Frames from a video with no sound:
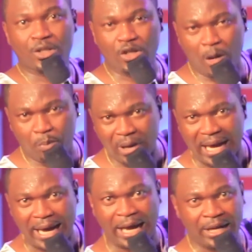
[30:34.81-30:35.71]
She don't pull
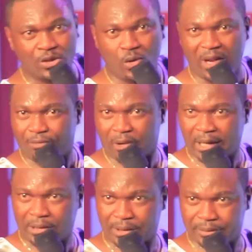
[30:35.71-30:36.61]
her eyes, pull her for
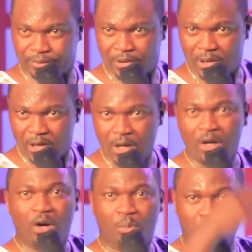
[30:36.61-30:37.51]
hands.
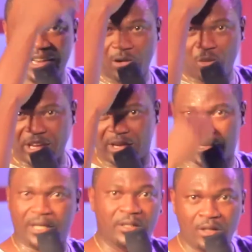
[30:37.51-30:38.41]
Pull her wig.
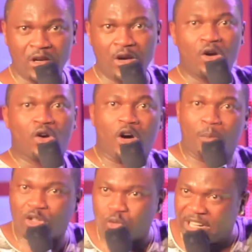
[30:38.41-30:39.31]

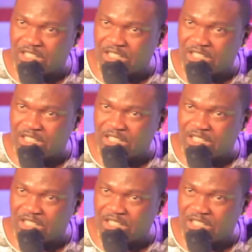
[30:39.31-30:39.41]
From what